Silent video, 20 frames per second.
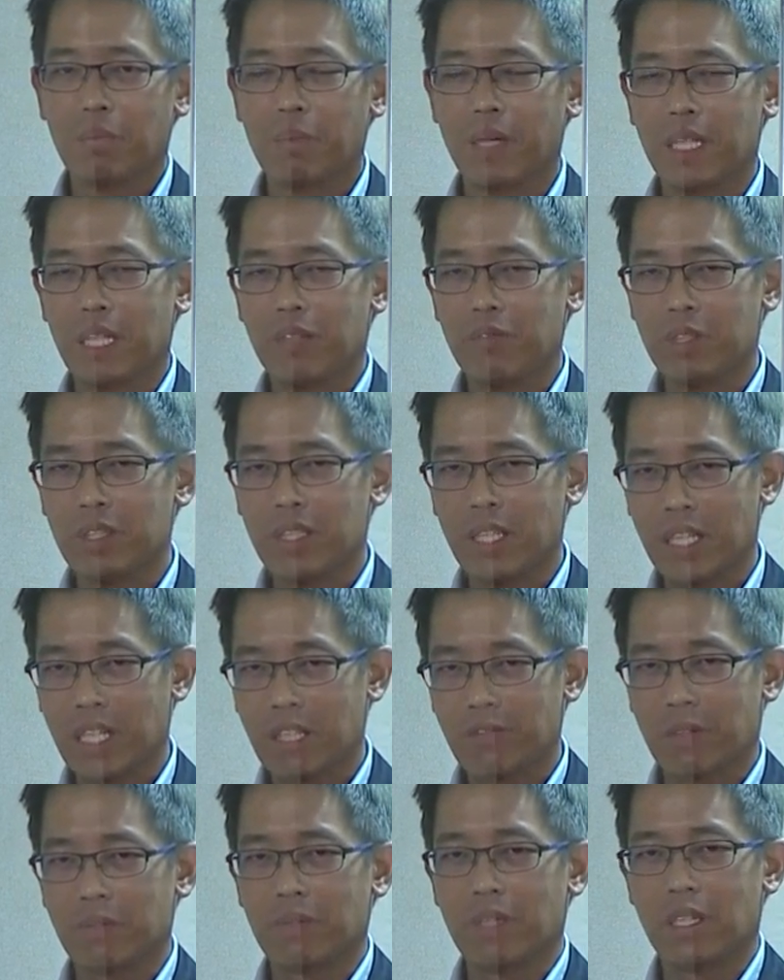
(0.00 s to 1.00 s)
But if you take
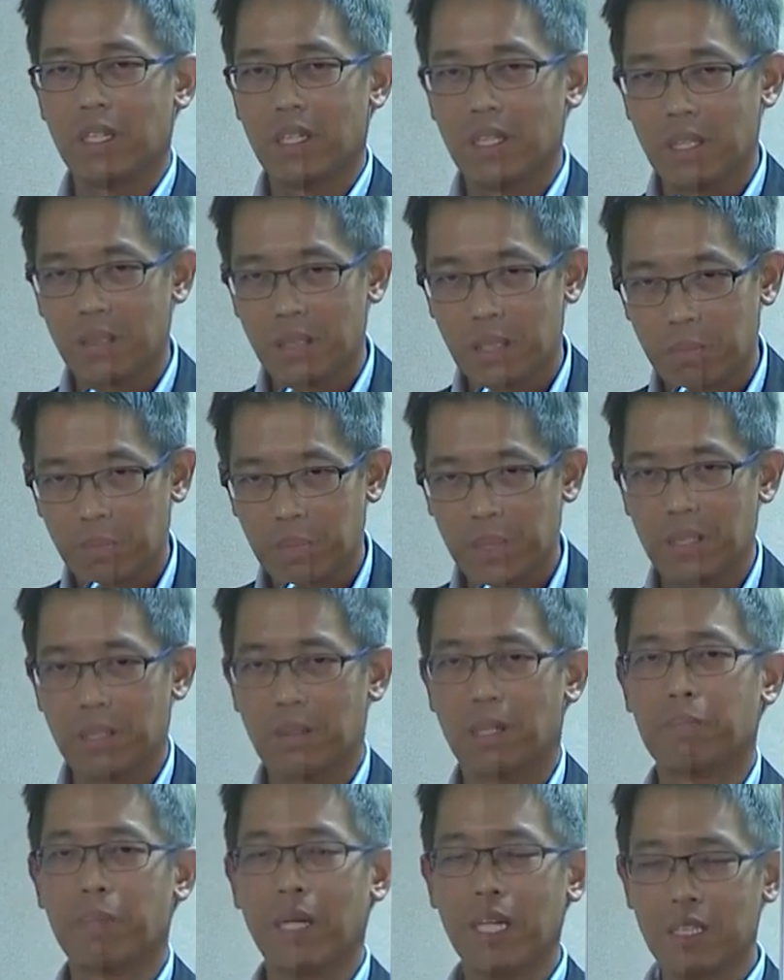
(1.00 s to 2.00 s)
it from
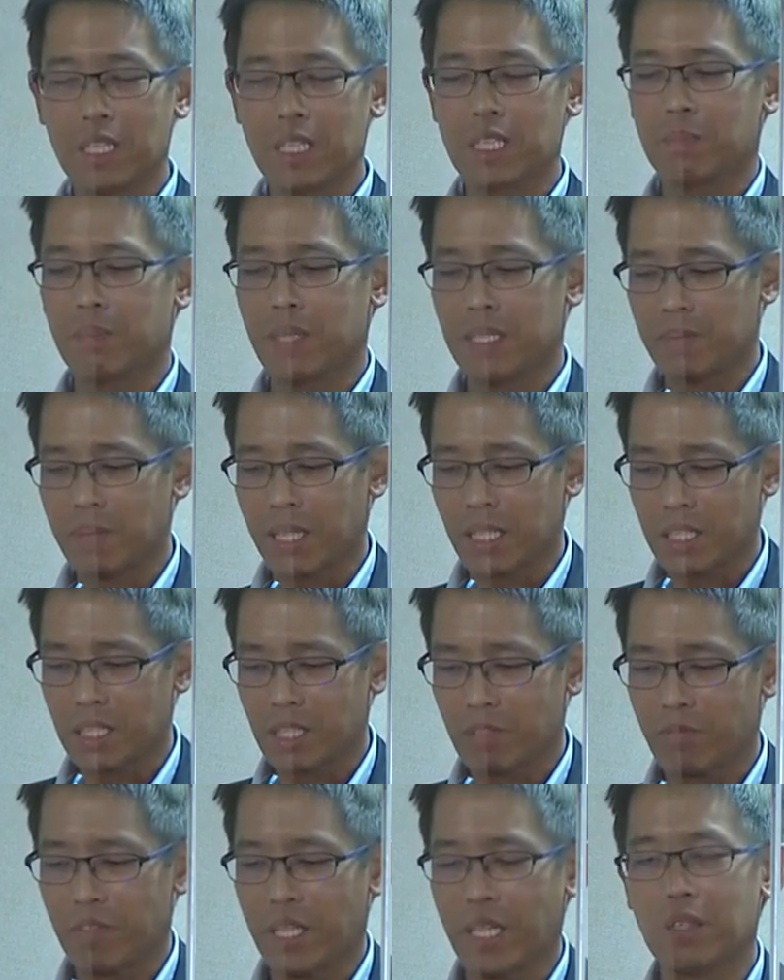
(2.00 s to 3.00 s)
the patient's
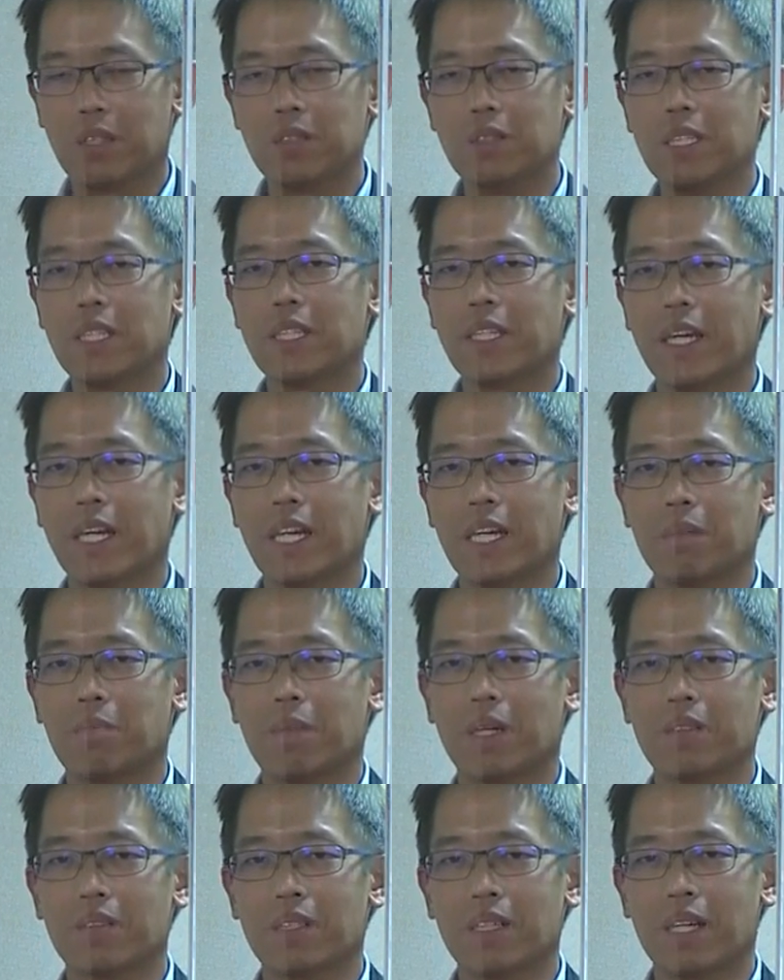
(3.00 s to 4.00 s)
perspective, they only care
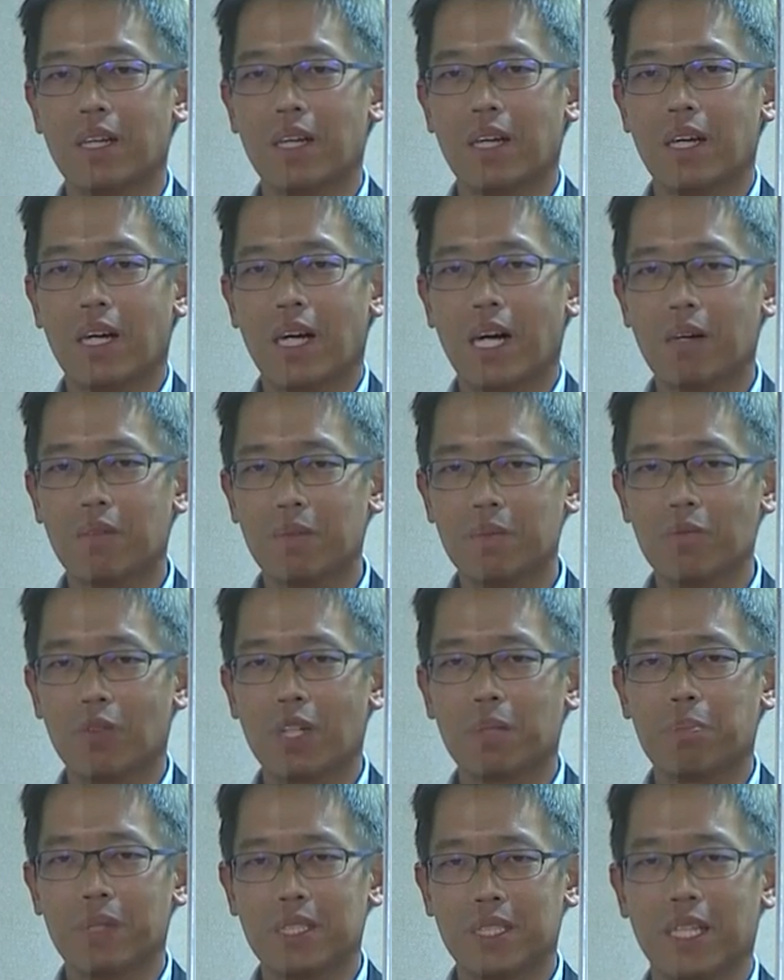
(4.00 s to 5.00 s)
about
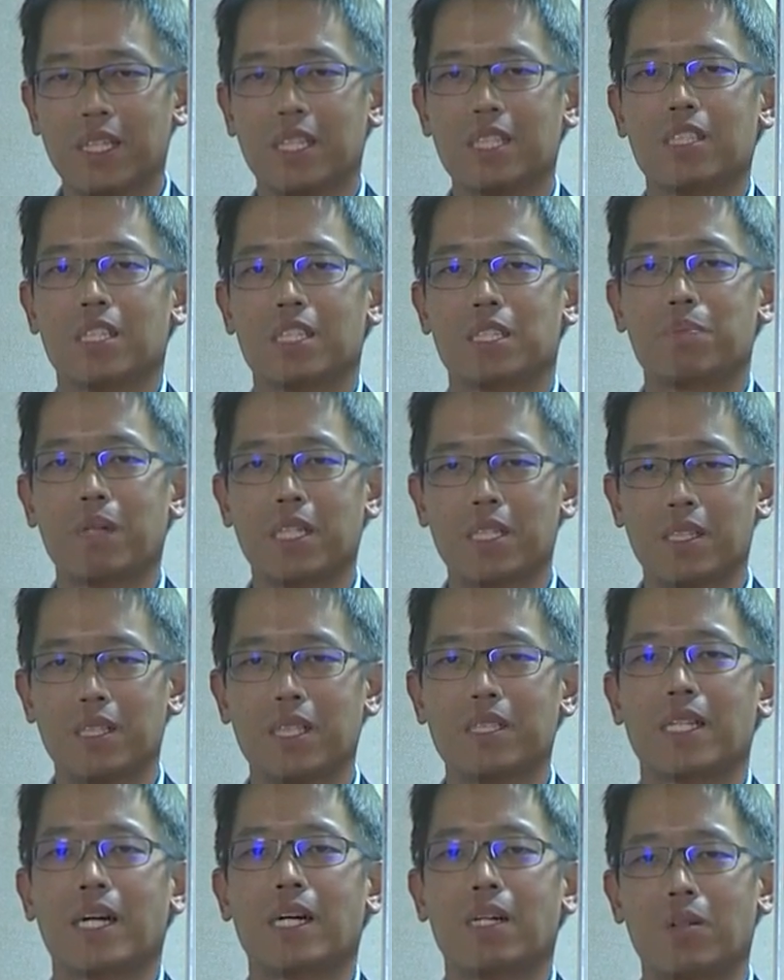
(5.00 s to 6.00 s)
what percentage of
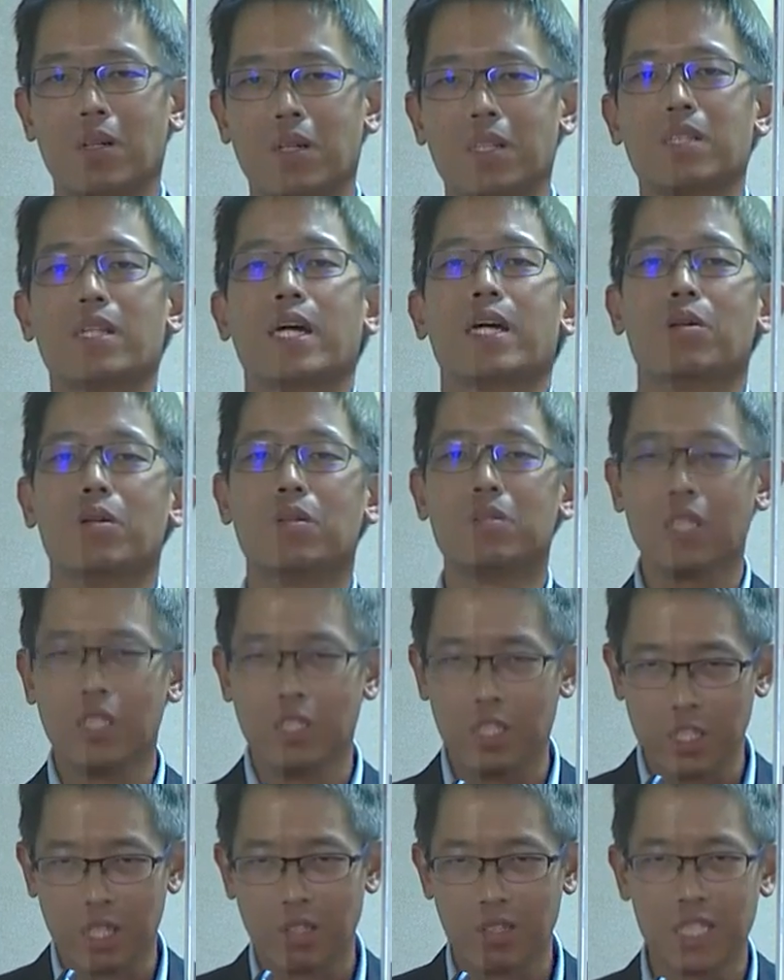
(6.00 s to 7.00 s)
specialists are on their own
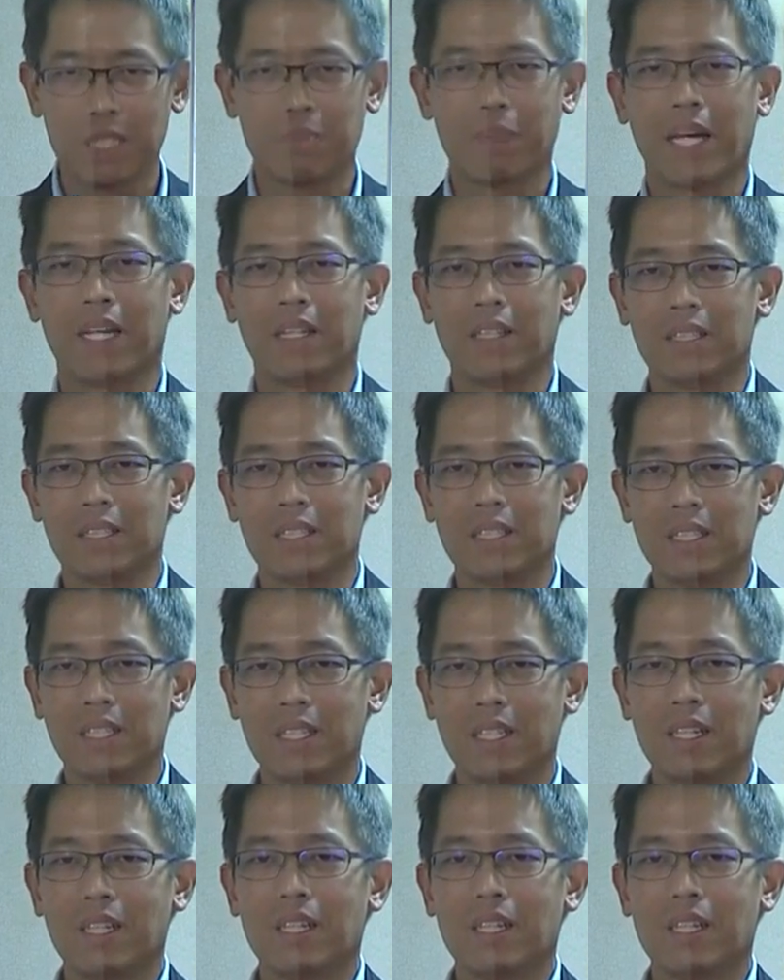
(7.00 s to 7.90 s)
insurers' panels.